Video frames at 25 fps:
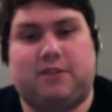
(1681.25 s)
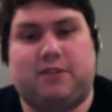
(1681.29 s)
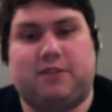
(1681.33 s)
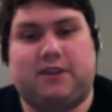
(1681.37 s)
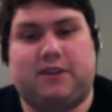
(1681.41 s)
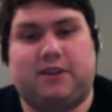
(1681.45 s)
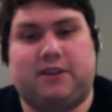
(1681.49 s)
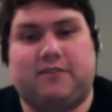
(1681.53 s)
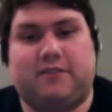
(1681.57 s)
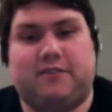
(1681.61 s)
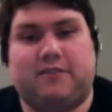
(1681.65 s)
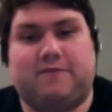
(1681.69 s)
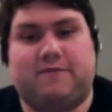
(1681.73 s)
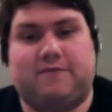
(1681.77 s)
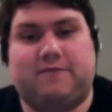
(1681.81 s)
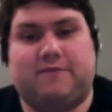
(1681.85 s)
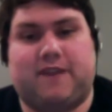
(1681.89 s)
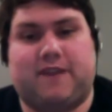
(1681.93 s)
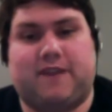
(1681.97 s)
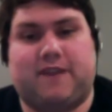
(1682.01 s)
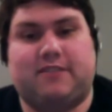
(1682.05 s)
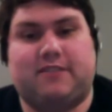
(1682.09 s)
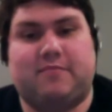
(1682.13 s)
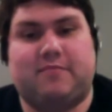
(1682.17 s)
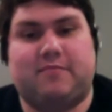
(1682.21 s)
find
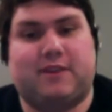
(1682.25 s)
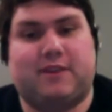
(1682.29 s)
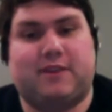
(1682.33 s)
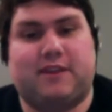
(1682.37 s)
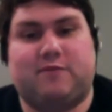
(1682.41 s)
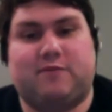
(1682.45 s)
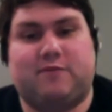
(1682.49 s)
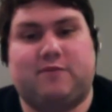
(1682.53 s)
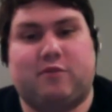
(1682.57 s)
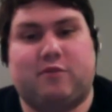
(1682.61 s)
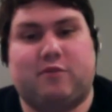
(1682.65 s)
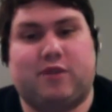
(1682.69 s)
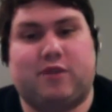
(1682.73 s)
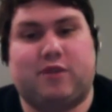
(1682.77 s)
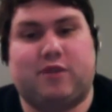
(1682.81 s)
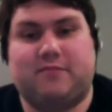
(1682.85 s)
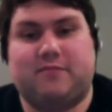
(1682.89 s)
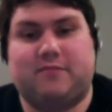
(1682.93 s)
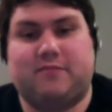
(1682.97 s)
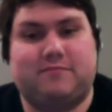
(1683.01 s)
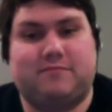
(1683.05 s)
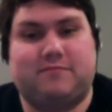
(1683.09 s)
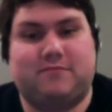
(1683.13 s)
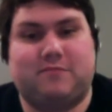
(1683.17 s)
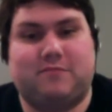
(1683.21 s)
somebody for you.
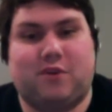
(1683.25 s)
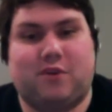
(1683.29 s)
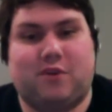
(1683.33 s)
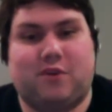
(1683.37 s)
Or maybe